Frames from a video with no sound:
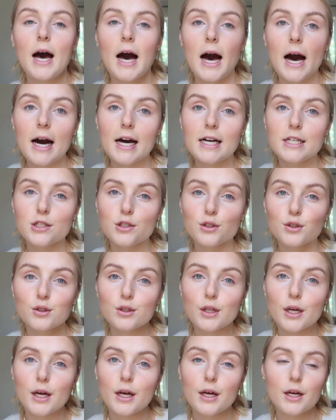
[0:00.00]

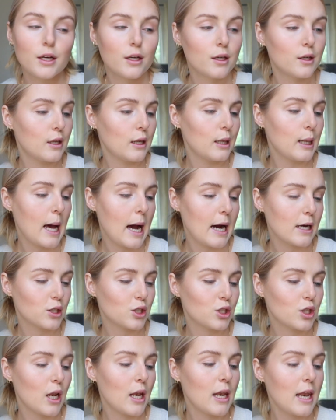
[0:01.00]
Idol
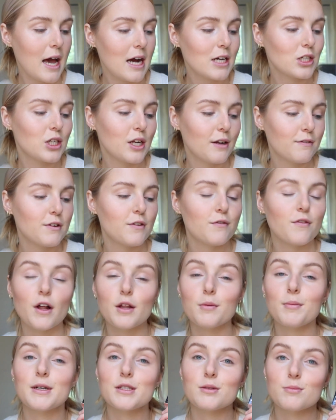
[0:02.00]
Lash Lifting
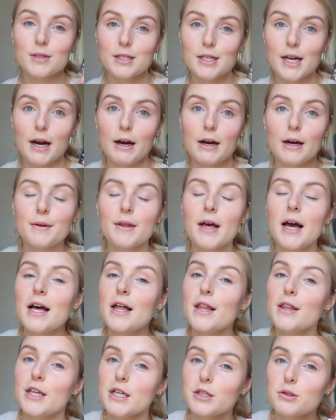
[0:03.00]
Volumizer Mascara.
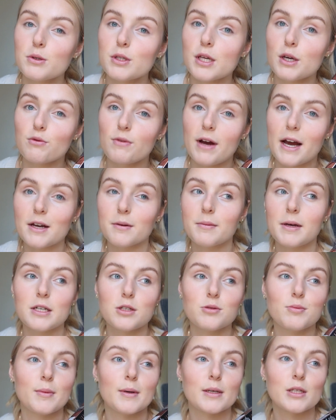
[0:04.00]
This was like recommended
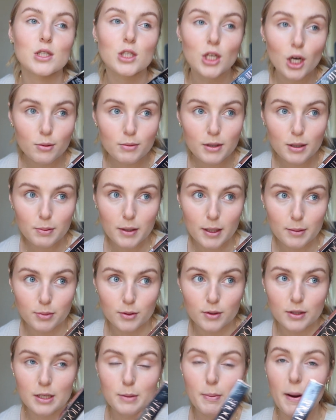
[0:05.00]
to me by so many
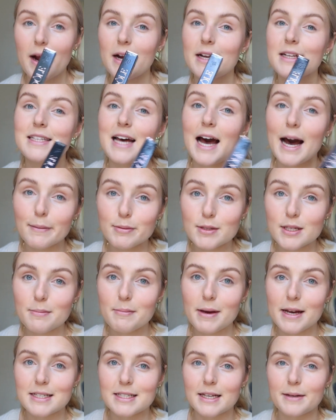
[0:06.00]
people, and apparently it's
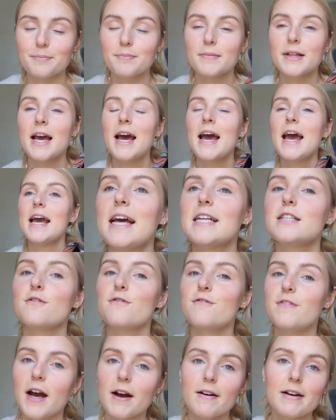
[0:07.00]
absolutely amazing. It's a
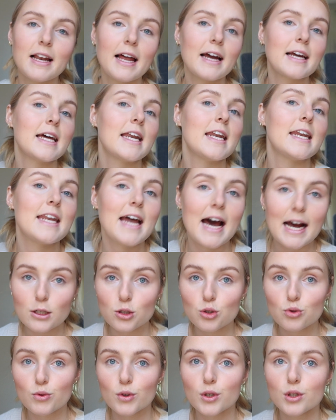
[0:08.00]
very like
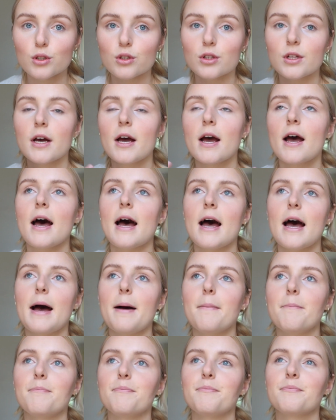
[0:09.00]
natural,
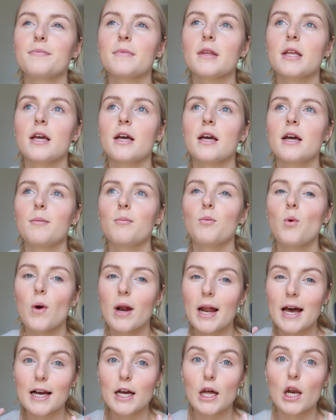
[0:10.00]
more
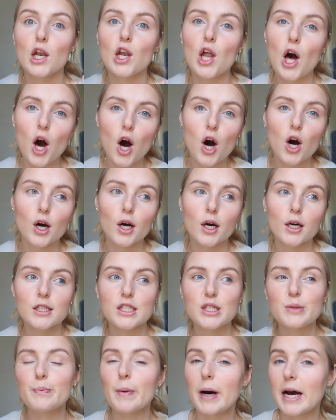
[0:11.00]
like long
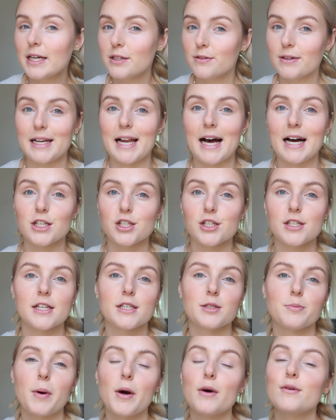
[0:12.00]
spidery lashes
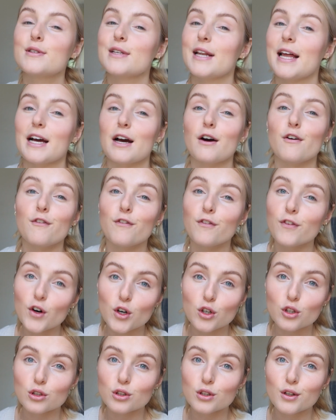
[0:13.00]
as opposed to like a
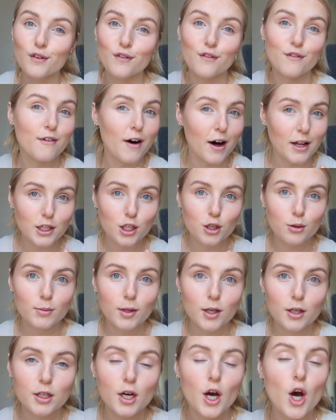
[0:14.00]
full volume
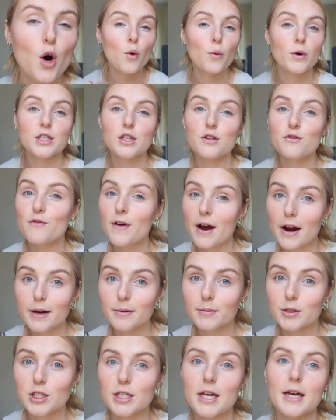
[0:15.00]
look, which is
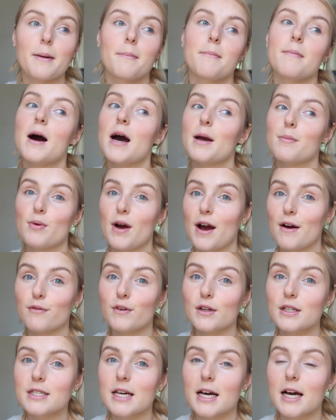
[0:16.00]
very much like my
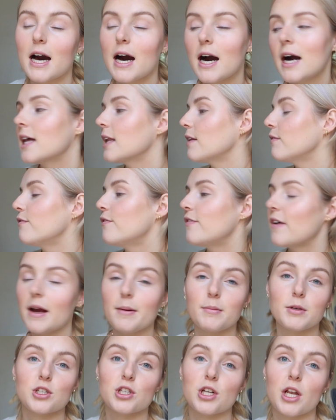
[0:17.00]
preference. Like I
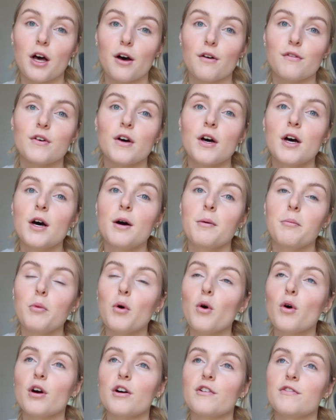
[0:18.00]
very much love
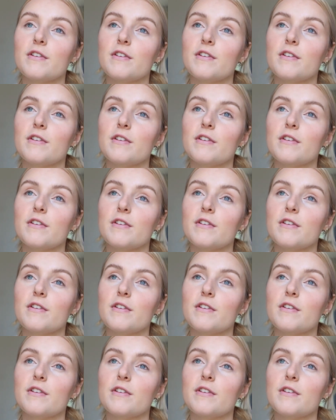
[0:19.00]
more